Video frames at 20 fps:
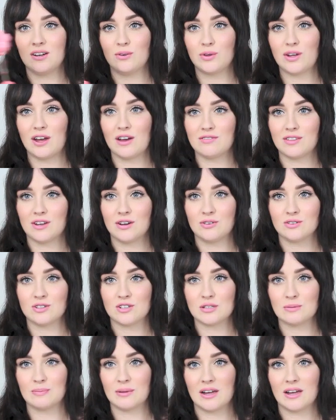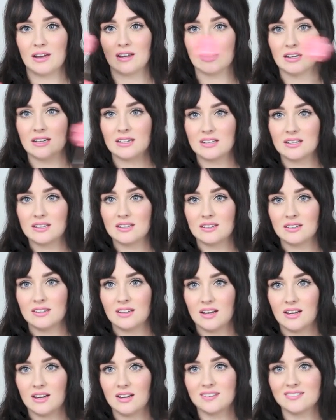I want to have that on display, like,
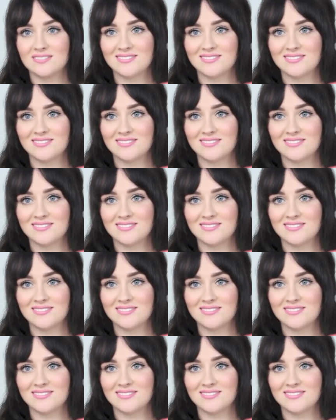there.